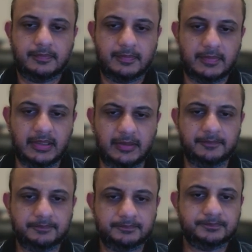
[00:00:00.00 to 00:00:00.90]
Yeah,
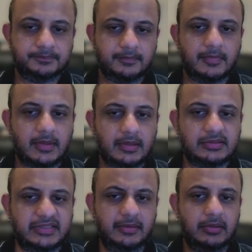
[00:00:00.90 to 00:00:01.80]

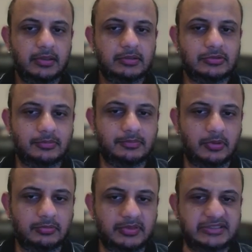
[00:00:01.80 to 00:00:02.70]
see,
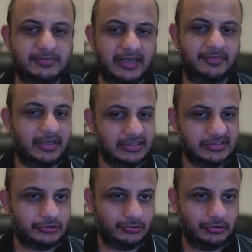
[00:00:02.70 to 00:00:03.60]
so it's very, very easy
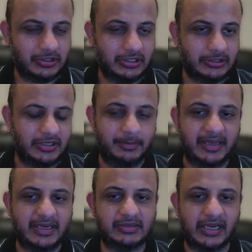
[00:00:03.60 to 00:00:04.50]
to do. You can literally
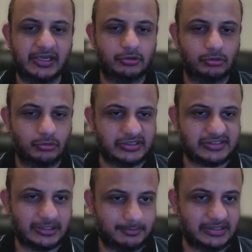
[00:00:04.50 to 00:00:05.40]
make it tell you to do it
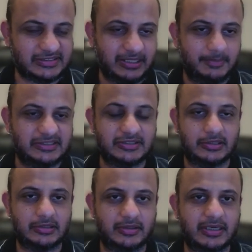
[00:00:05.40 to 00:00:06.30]
step by step and start
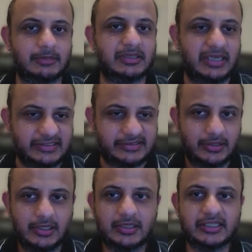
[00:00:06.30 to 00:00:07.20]
learning it. But guys,
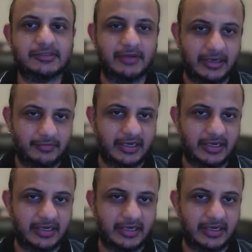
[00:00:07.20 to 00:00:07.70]
it's very, very